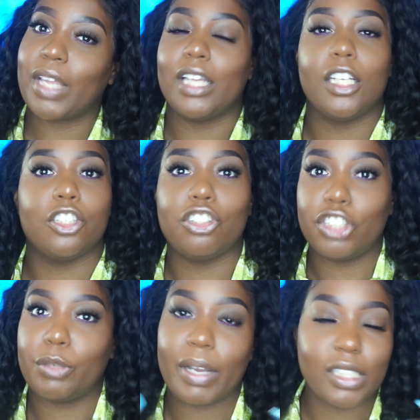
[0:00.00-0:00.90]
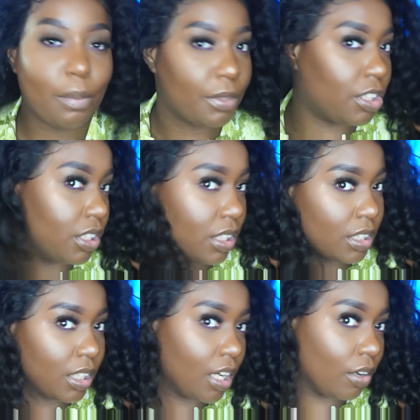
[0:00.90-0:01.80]
and then she wakes up and she's
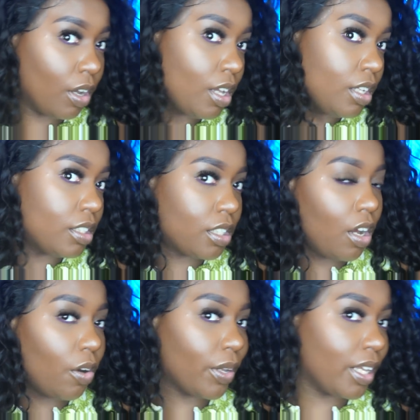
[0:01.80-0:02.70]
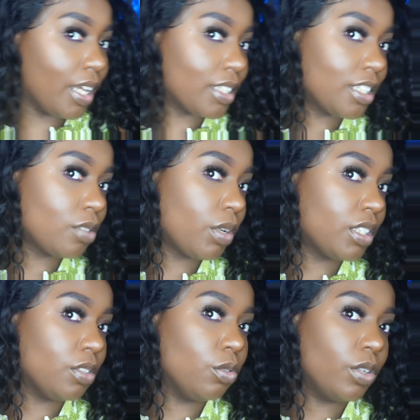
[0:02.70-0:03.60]
good to go. So yes, I just wanted
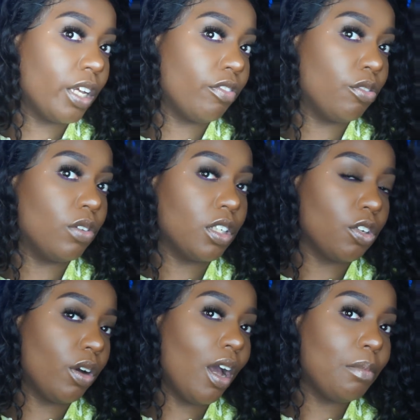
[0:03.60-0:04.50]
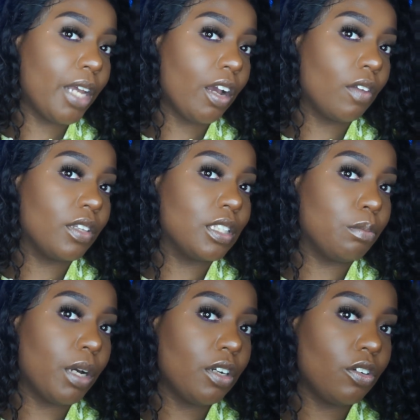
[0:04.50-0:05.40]
to give you a little update on these
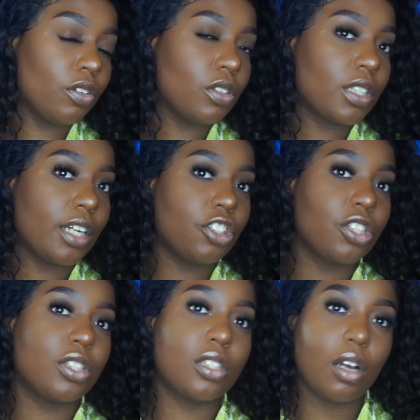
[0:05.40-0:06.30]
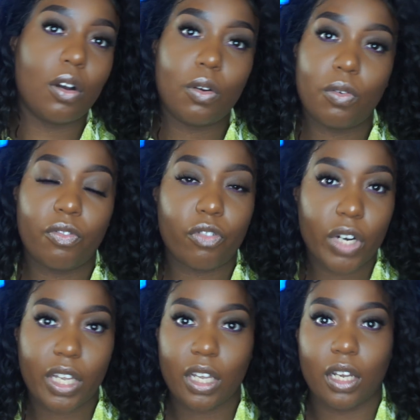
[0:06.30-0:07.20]
bundles. They're just so
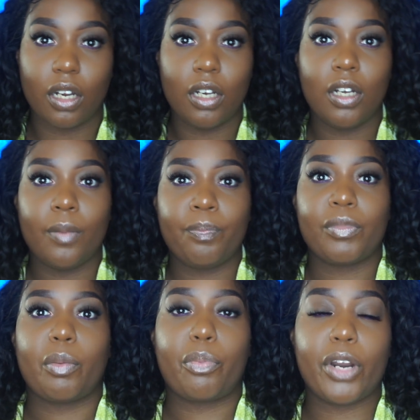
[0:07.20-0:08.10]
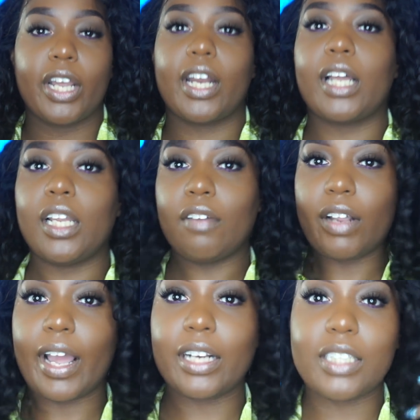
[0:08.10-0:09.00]
freaking pretty, and I love
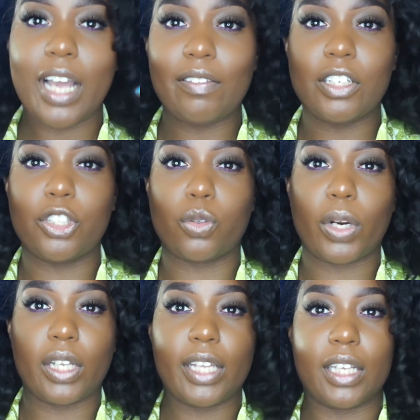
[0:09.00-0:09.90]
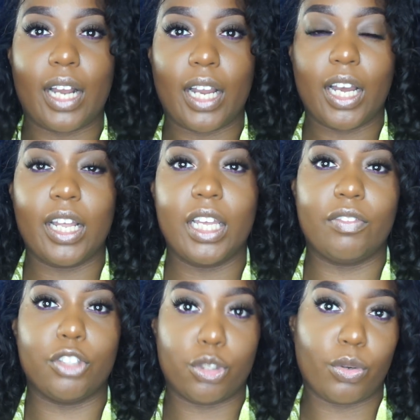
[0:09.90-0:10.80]
that I actually have this short length and I cut it
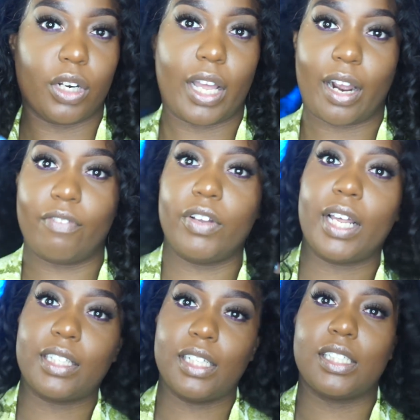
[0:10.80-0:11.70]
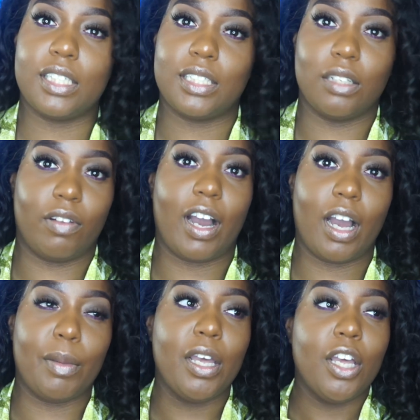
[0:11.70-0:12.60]
even shorter. Like, I feel like this is the
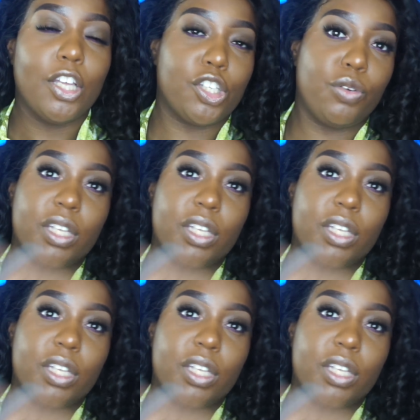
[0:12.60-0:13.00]
vibe. So you